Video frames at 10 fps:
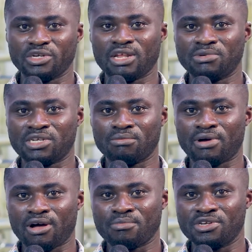Redemption
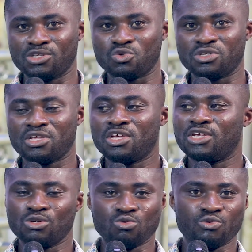Power Ministries.
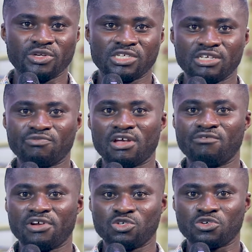You will receive a
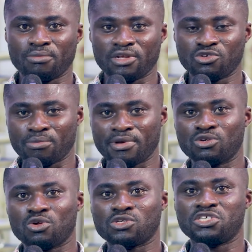very
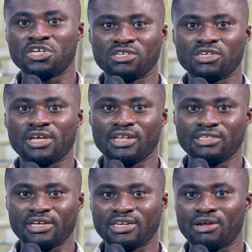tremendous change and a
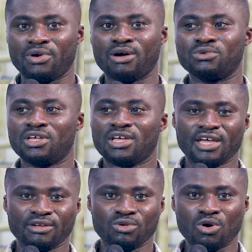turnaround,
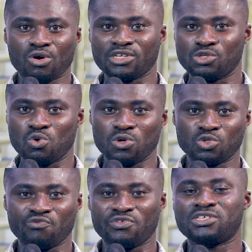and God is going
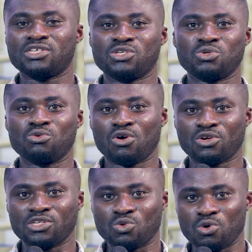to visit you.
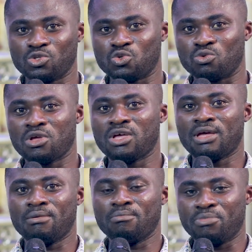God is going to
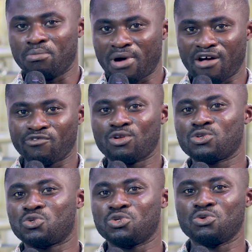be
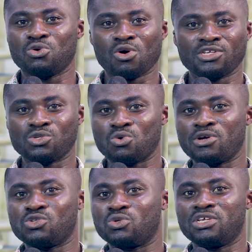marvelous to you. God is
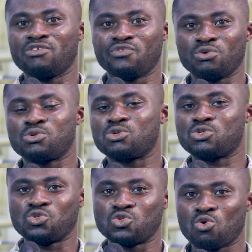going to give you
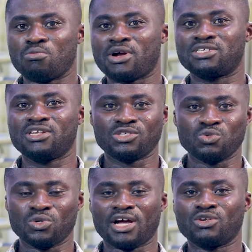so much that
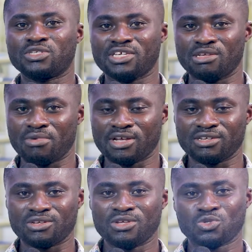you cannot
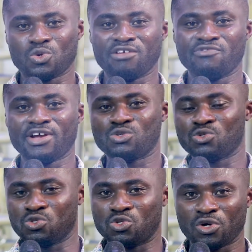imagine. So I invite you
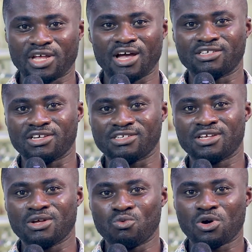to join our church,
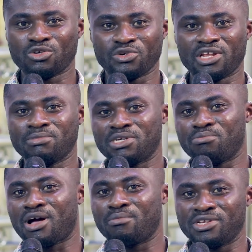World Redemption
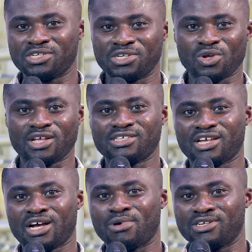Power Ministries, at
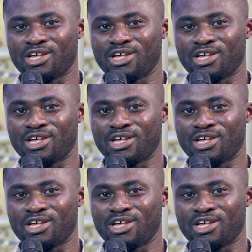Sakama